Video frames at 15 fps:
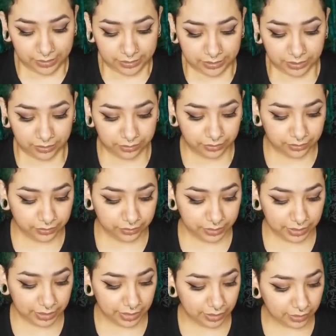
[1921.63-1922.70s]
So
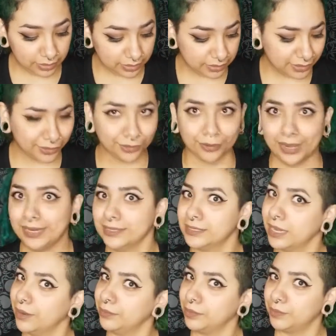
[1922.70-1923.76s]
yeah, it's a great
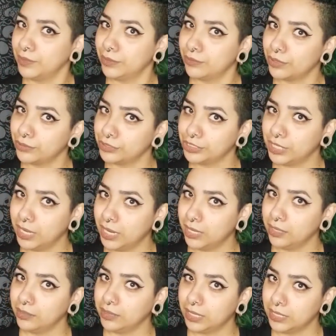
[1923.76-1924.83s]
time to be crocheting
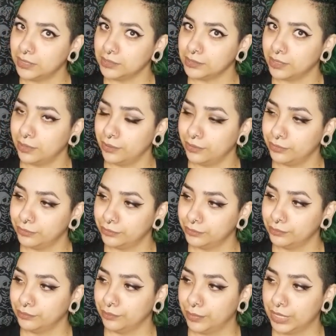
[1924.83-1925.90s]
and things though.
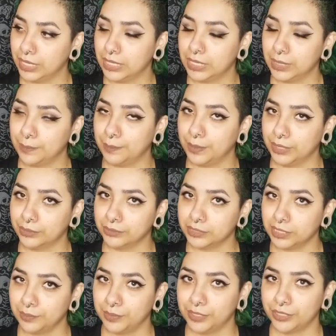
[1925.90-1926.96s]
Being bundled
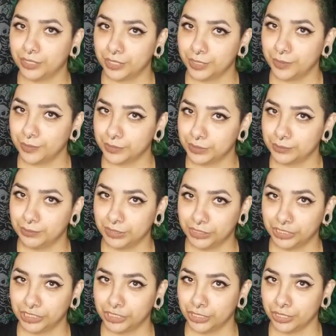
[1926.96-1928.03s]
up under a
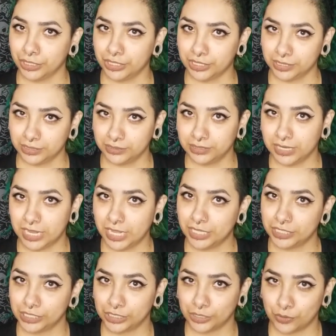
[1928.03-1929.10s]
bunch of yarn.
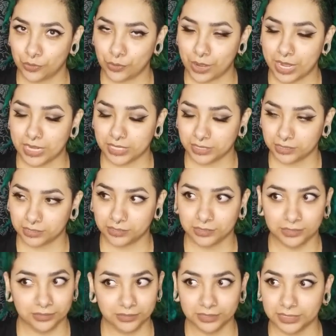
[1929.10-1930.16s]
It's great
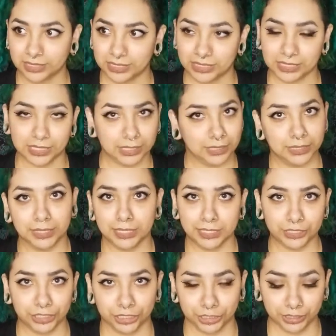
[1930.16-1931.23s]
because it's gonna
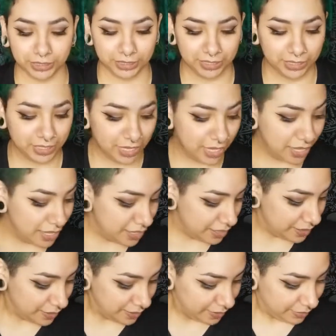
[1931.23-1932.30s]
get chilly.
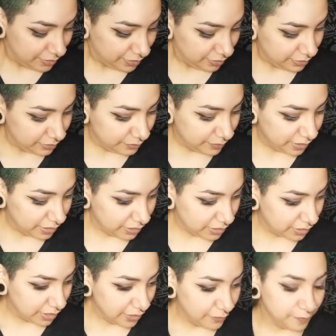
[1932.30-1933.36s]
But
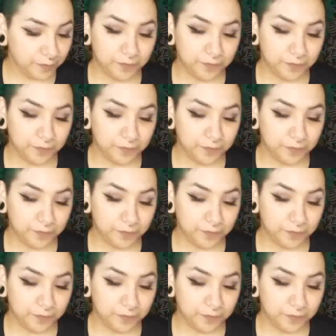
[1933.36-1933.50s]
yeah.